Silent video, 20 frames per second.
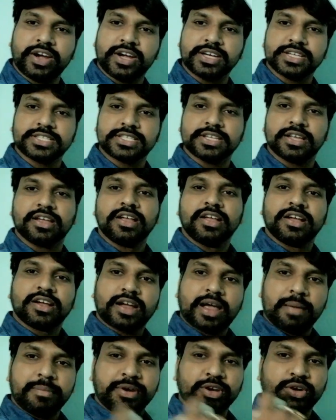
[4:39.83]
friends.
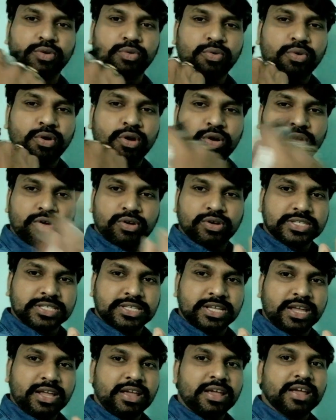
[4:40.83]
Coming to
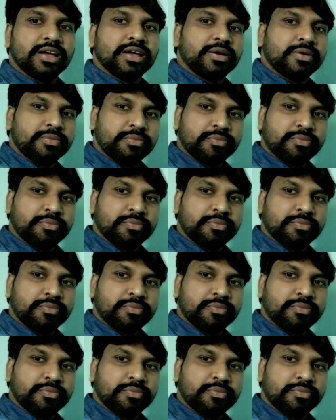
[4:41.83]
see